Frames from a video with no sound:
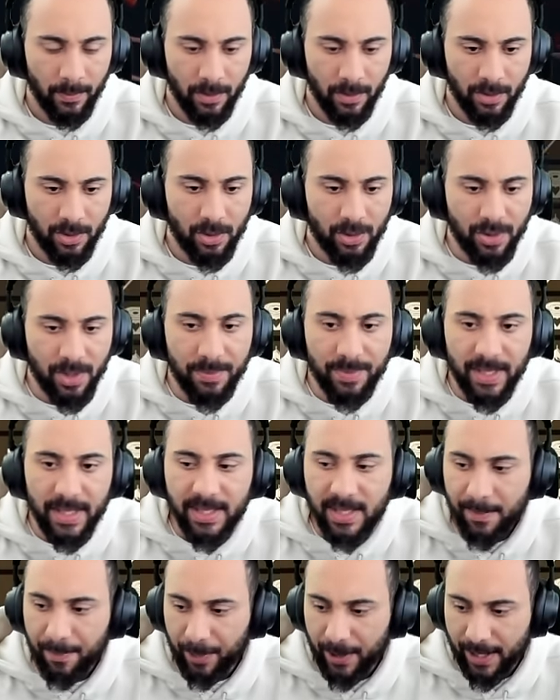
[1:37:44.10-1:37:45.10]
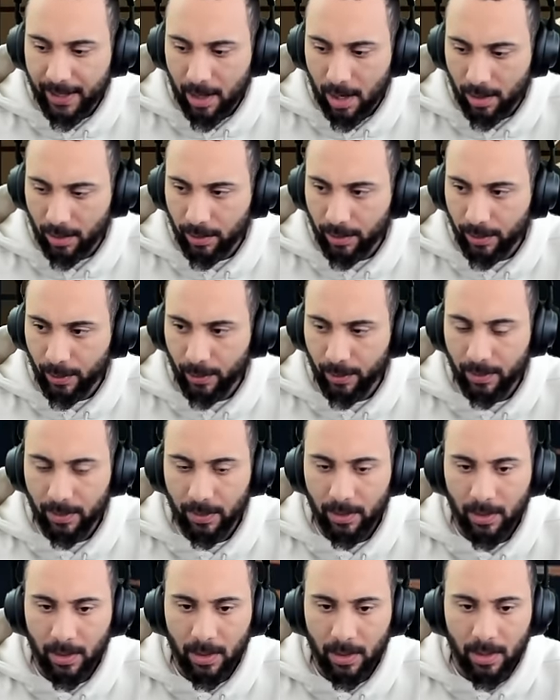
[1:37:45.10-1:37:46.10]
So some decent plague heart loot.
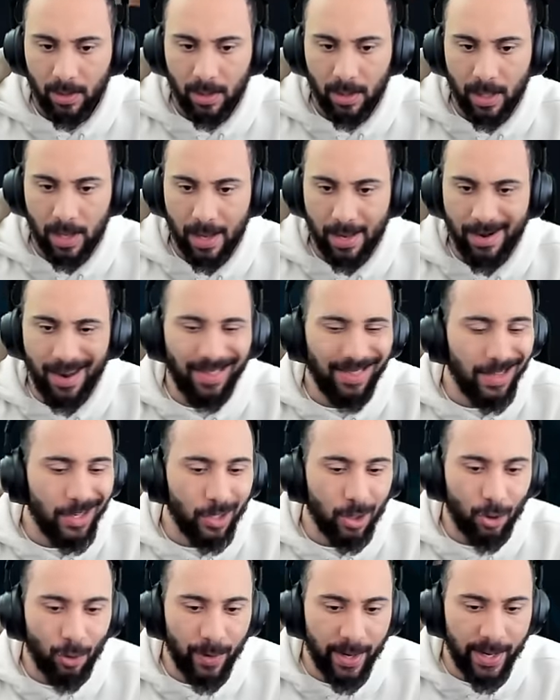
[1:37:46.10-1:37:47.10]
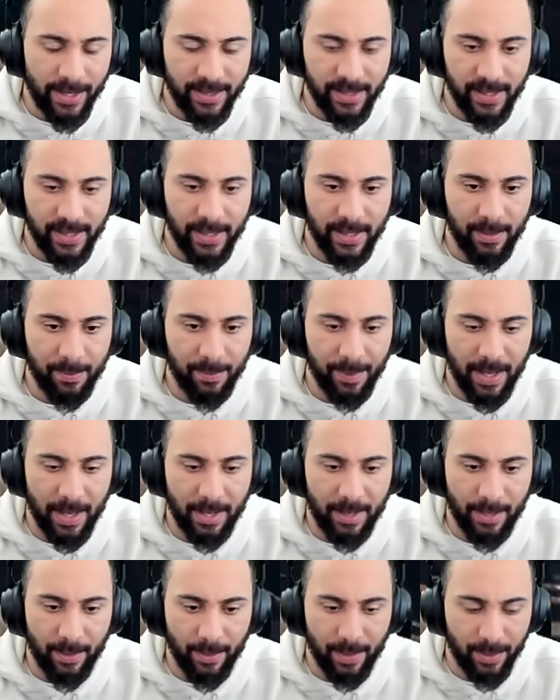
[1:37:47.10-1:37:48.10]
Uh, nothing crazy,
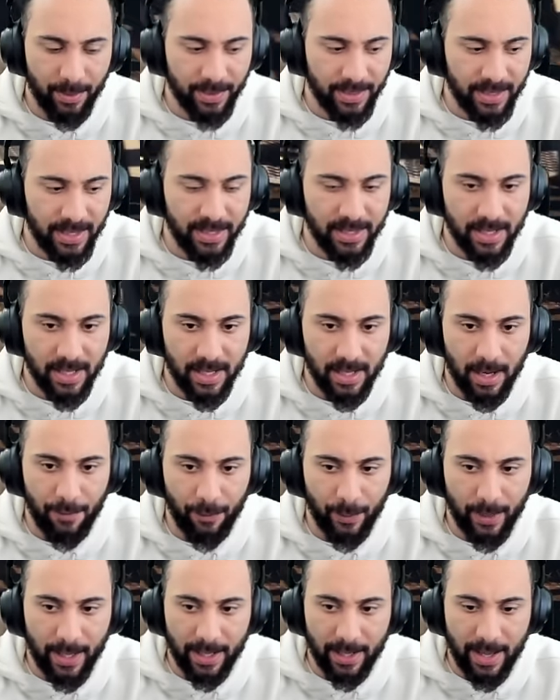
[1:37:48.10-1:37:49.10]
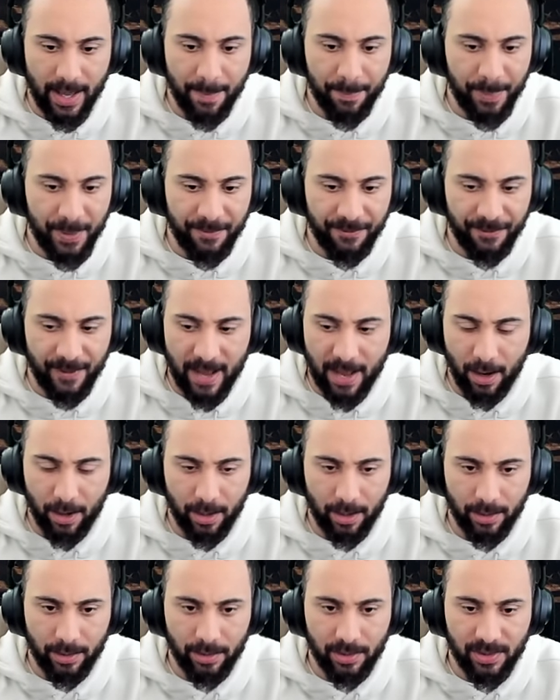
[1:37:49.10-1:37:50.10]
but it, it, was decent enough. We got an MP5
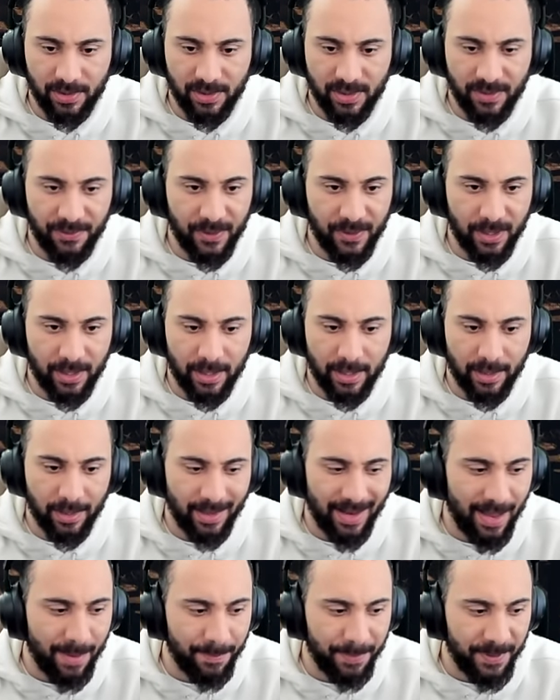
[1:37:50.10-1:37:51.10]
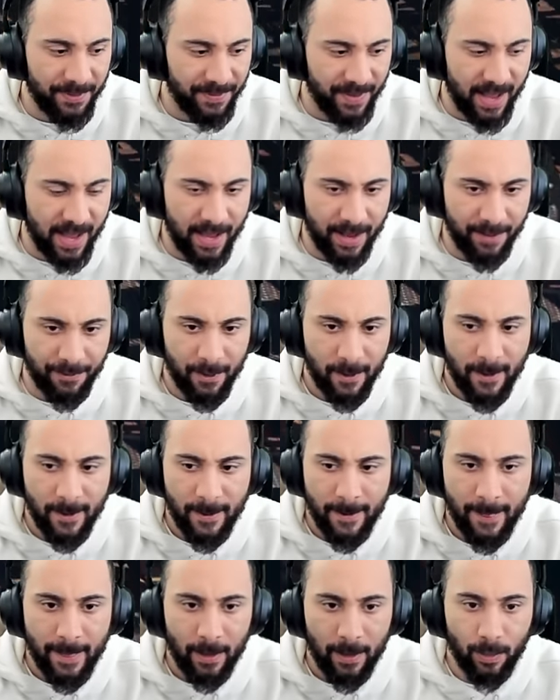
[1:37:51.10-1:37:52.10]
or a civilian MP5,
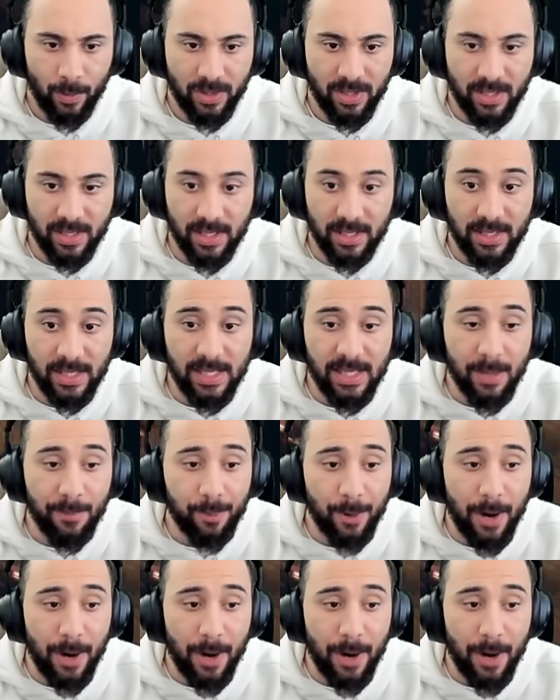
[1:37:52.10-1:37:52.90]
which is a decent